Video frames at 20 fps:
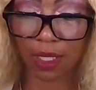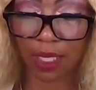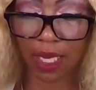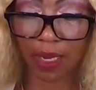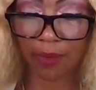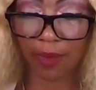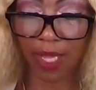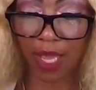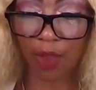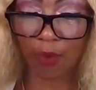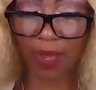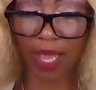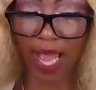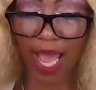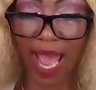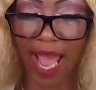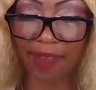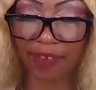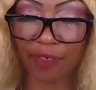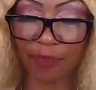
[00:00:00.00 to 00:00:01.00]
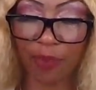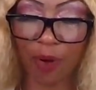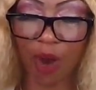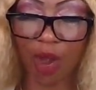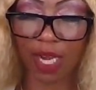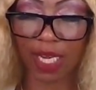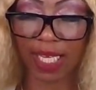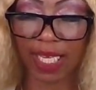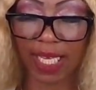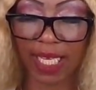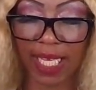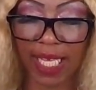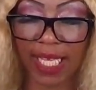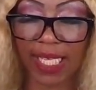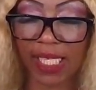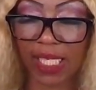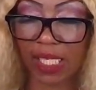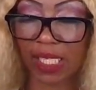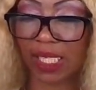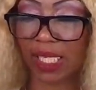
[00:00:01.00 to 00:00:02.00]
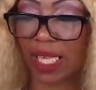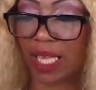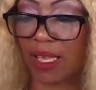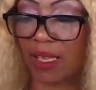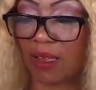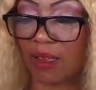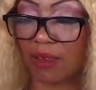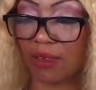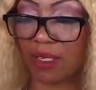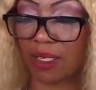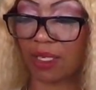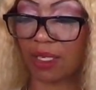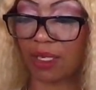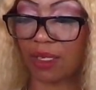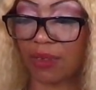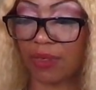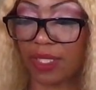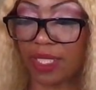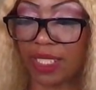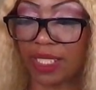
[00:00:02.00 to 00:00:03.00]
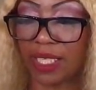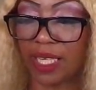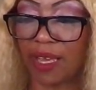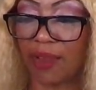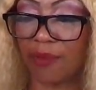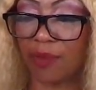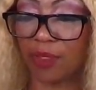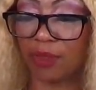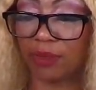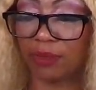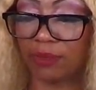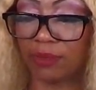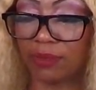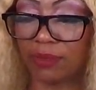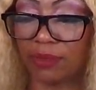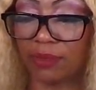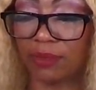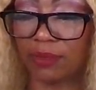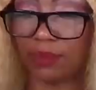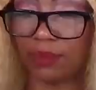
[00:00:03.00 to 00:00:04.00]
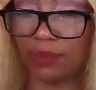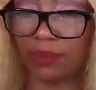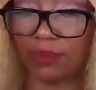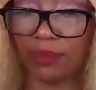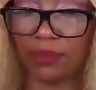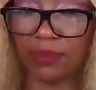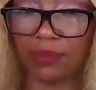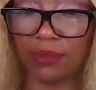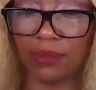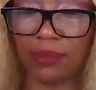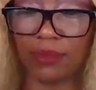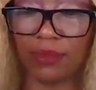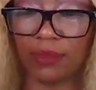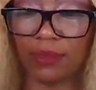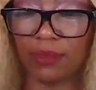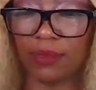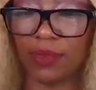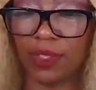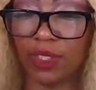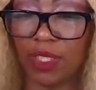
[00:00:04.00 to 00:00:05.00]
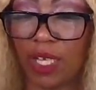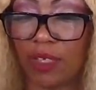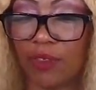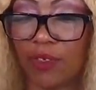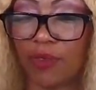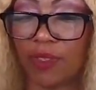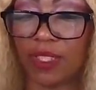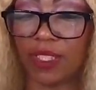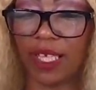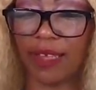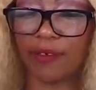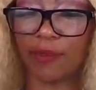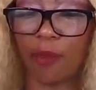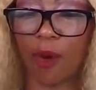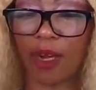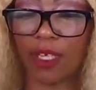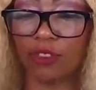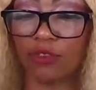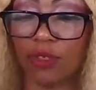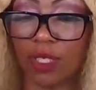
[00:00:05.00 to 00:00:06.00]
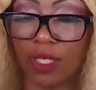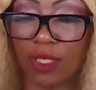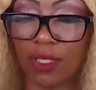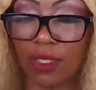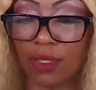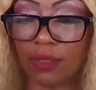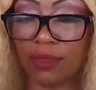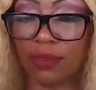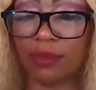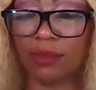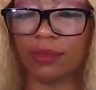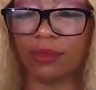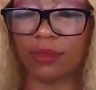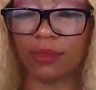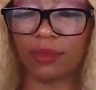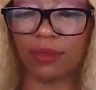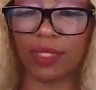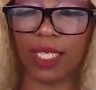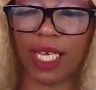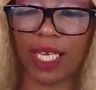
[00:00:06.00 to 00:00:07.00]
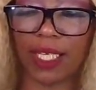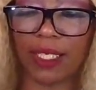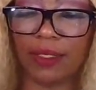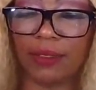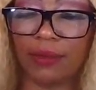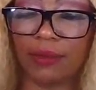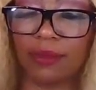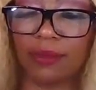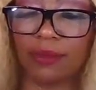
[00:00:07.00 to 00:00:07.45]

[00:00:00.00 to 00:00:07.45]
Here we go. We got after party and kiss and tell. Uh oh, and the devil. So I don't know if this after party drugs. Okay.